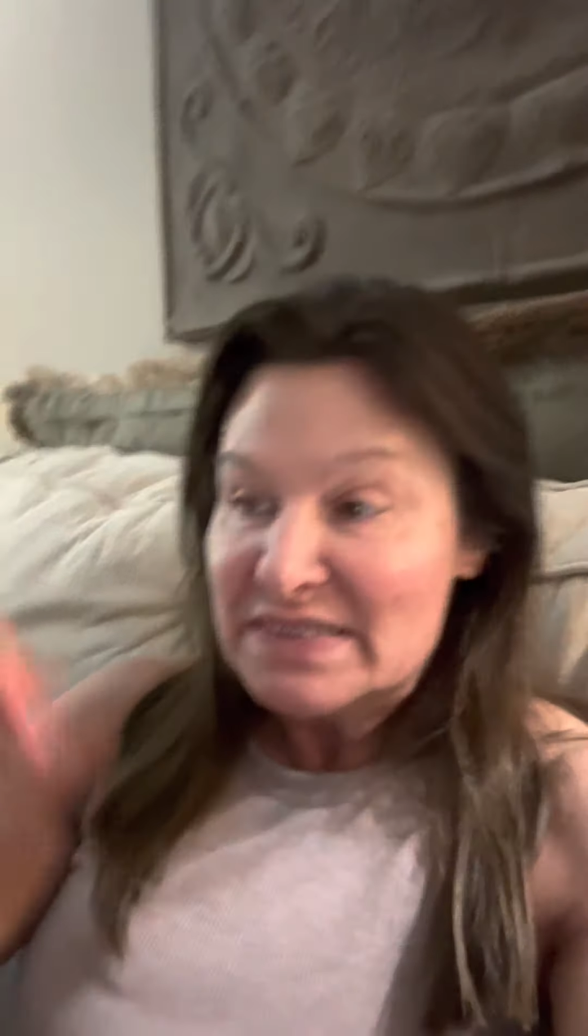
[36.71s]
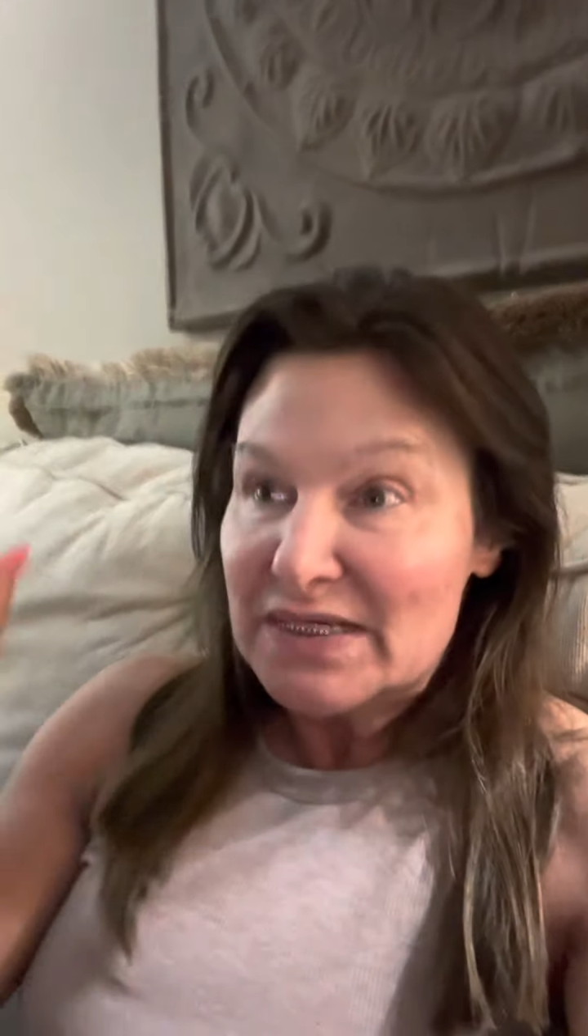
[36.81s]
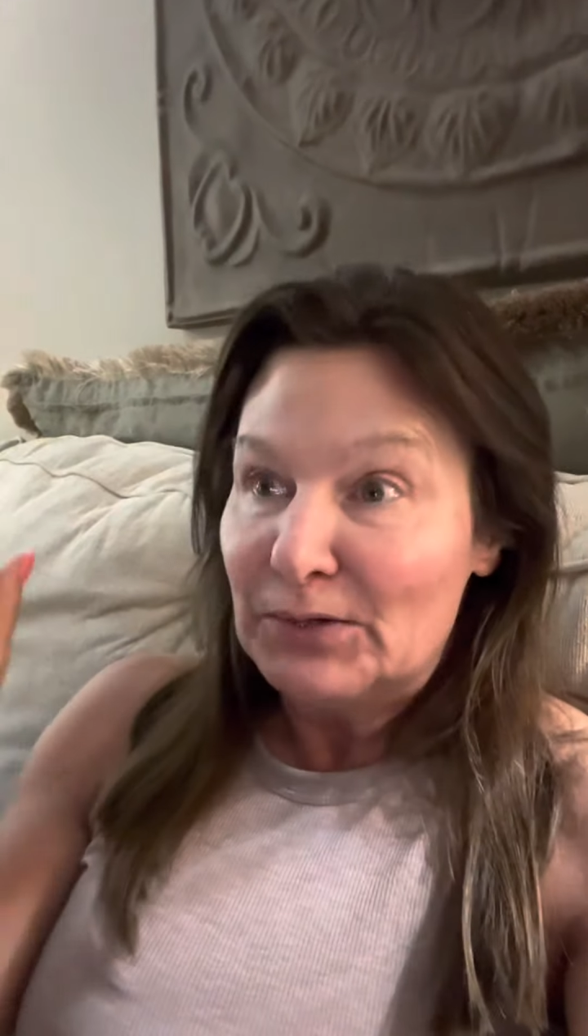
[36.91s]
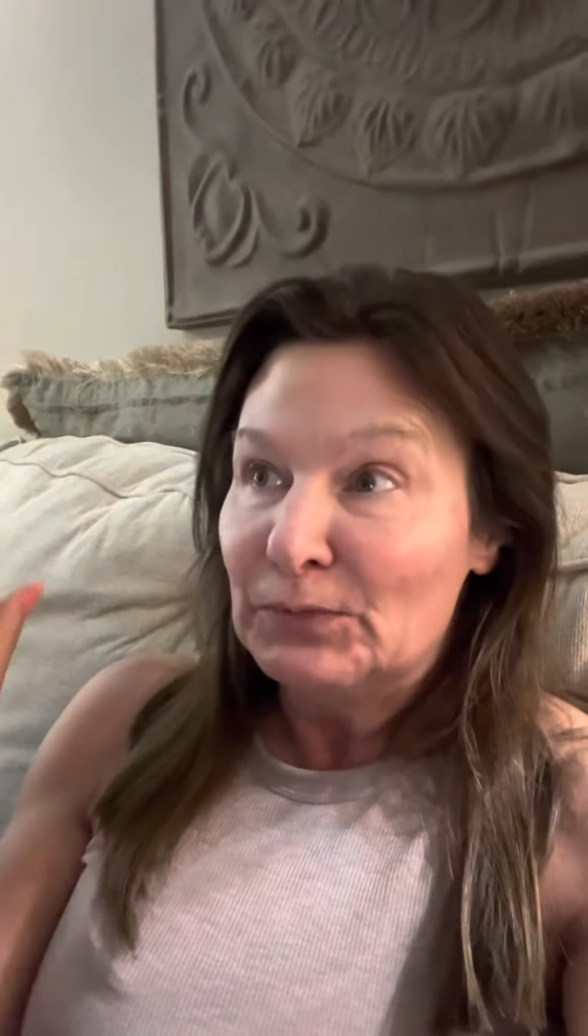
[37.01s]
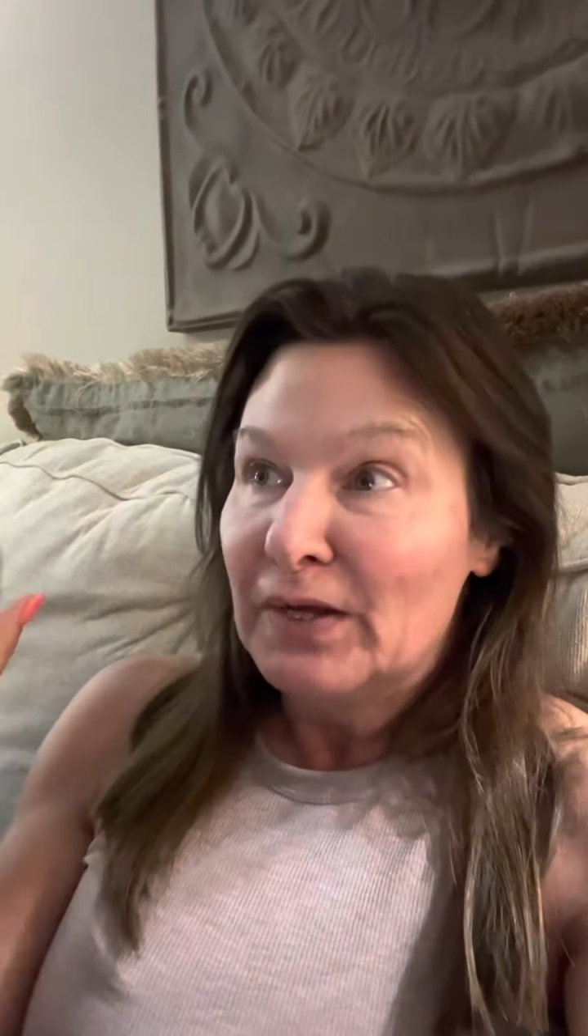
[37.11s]

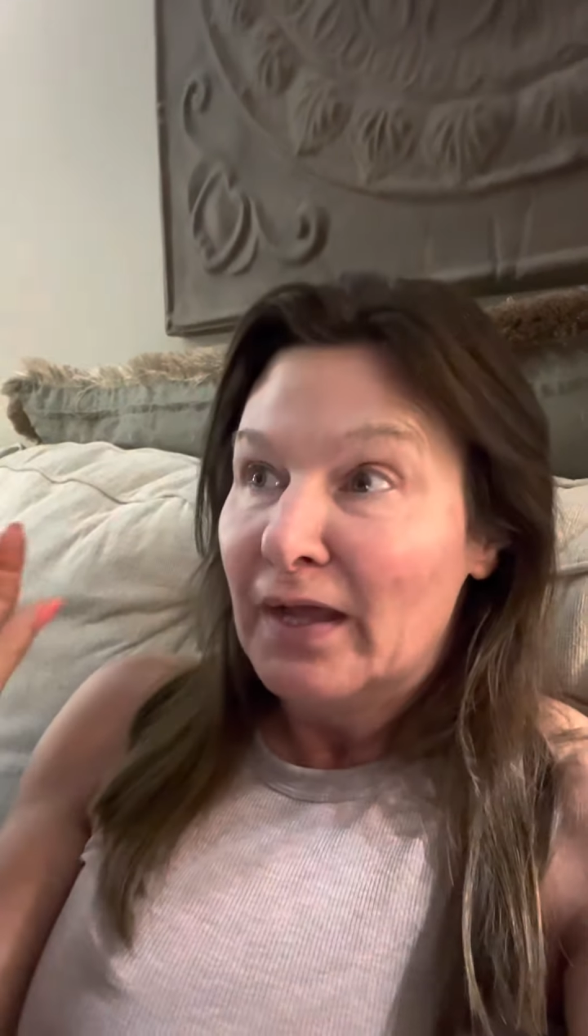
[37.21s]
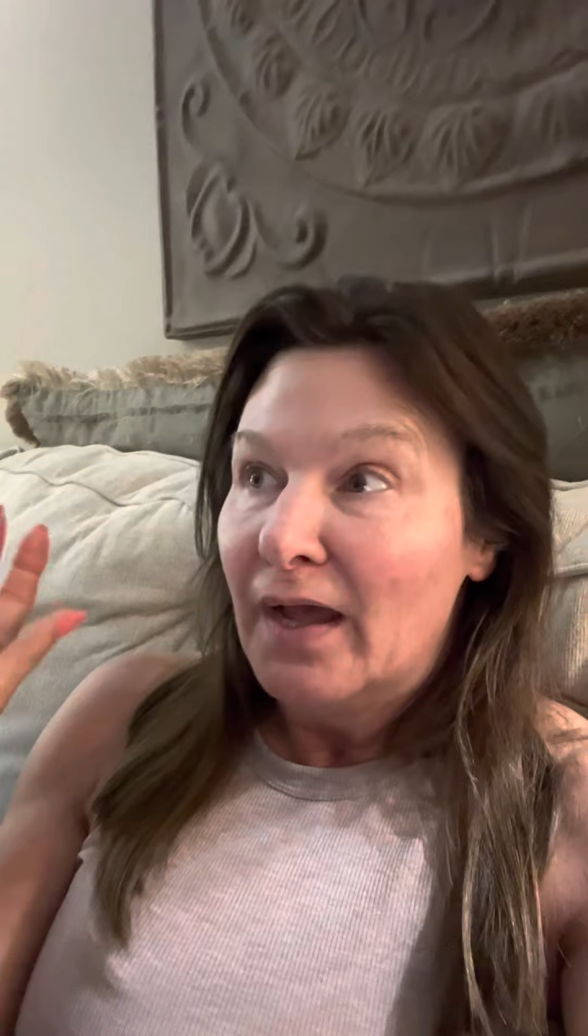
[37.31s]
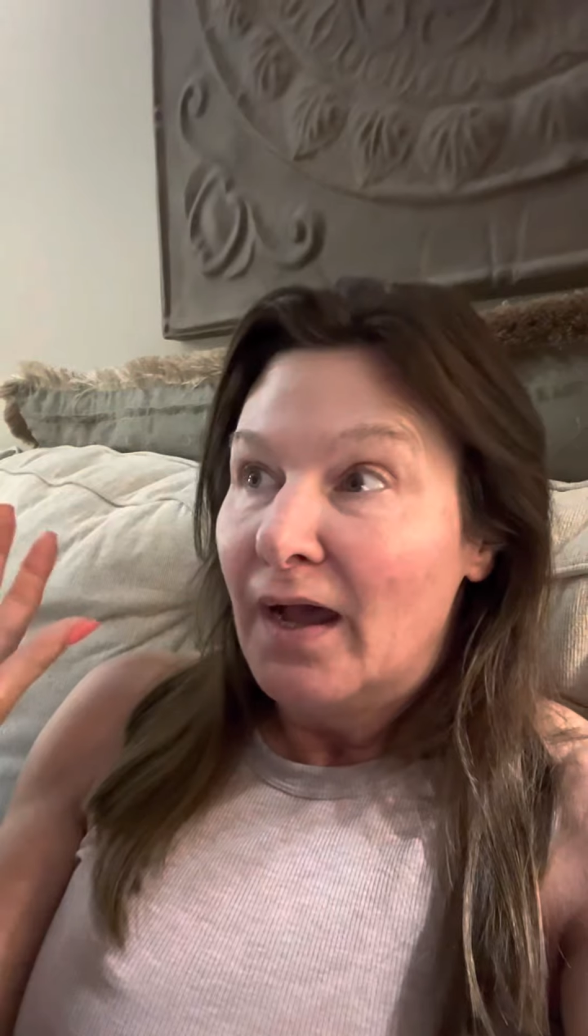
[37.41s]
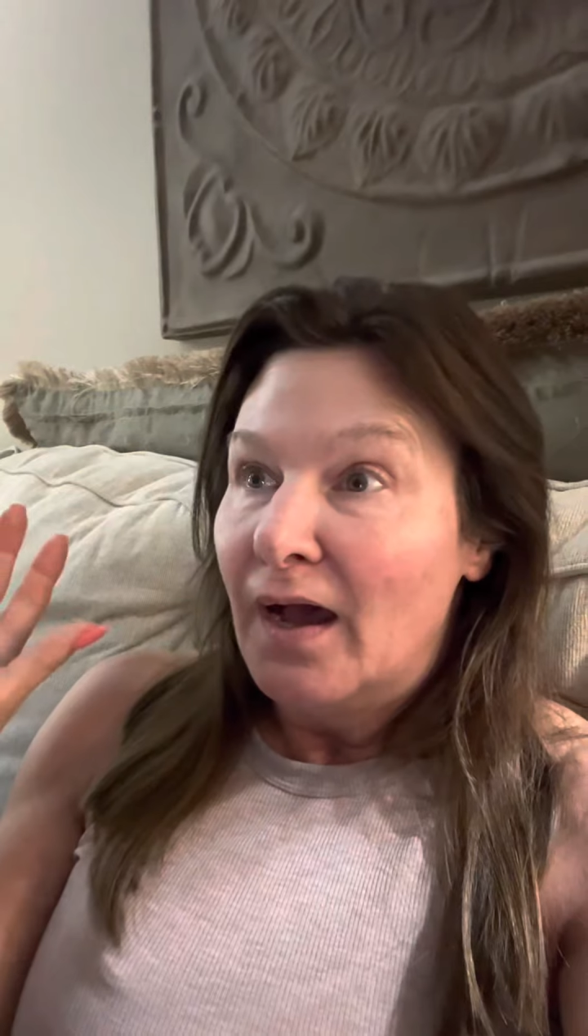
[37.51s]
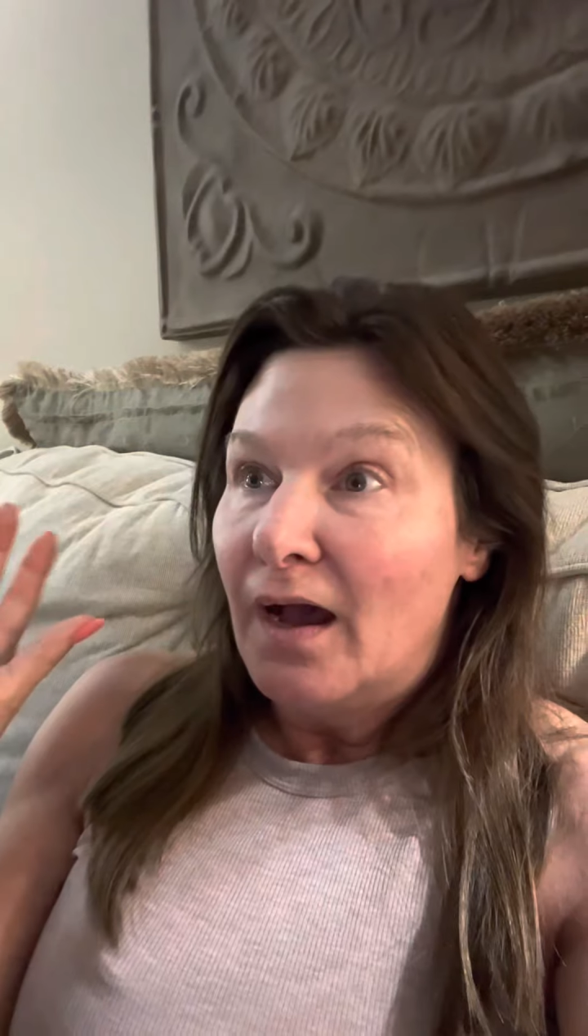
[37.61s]
So,
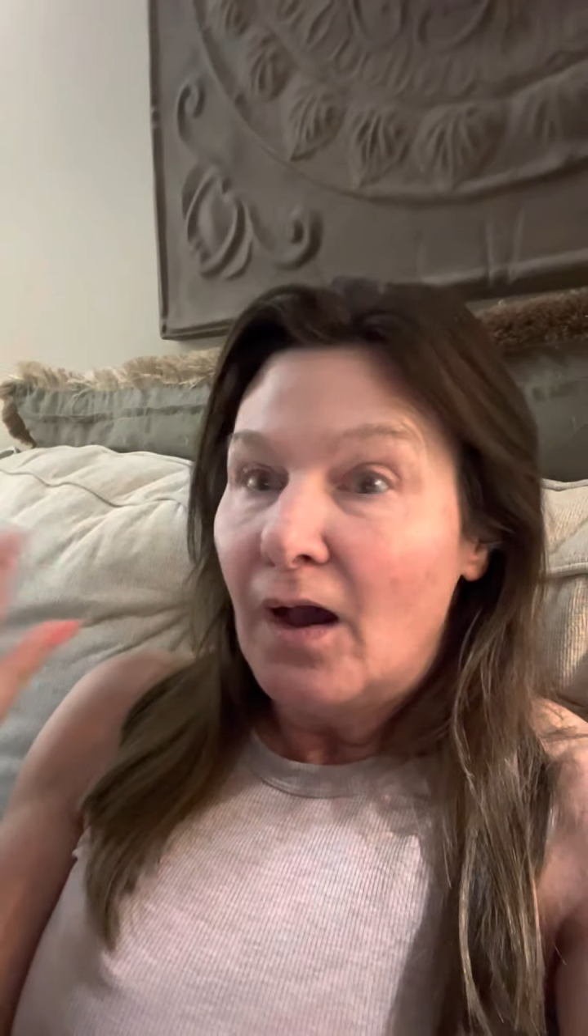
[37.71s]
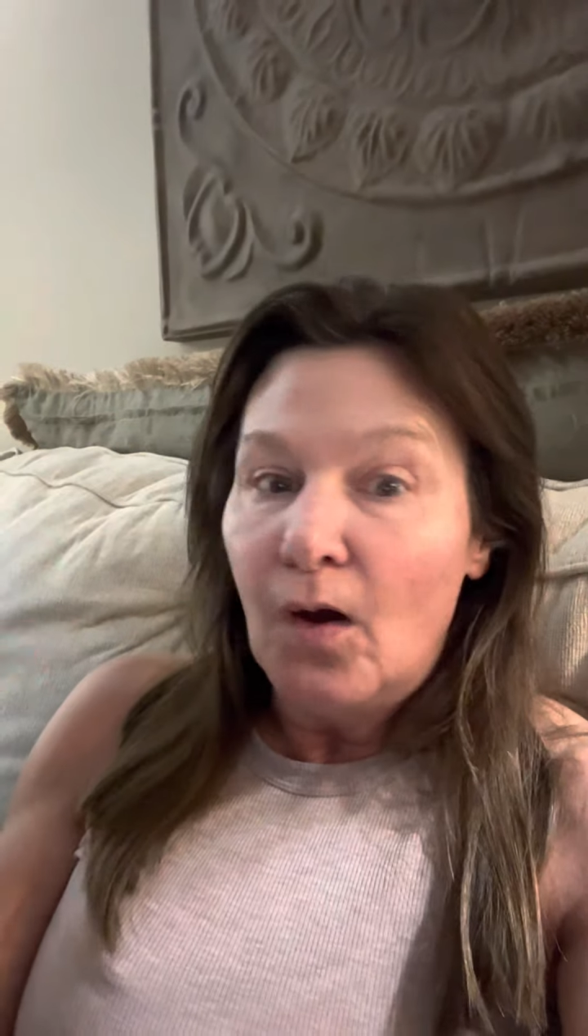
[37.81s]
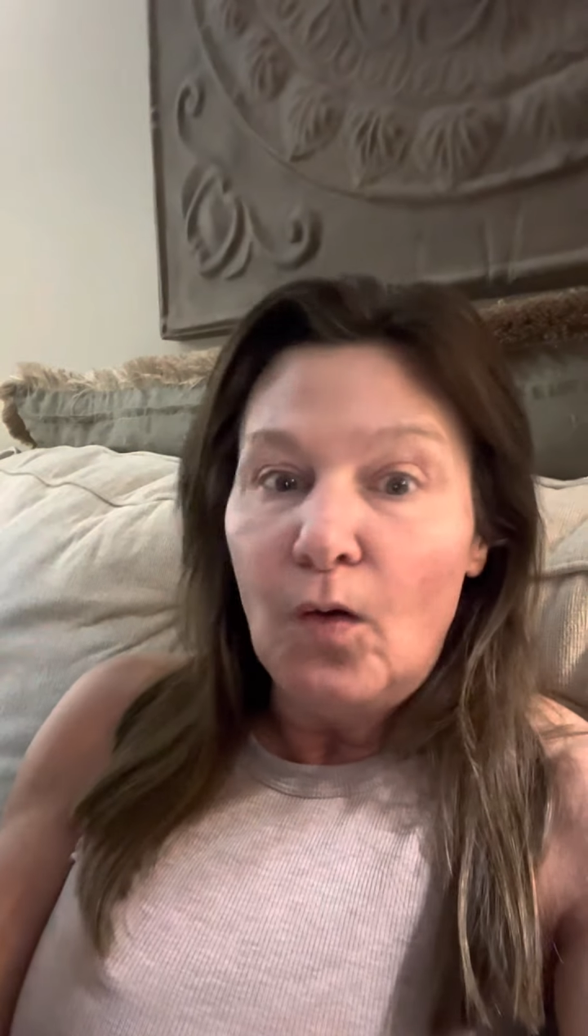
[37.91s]
oh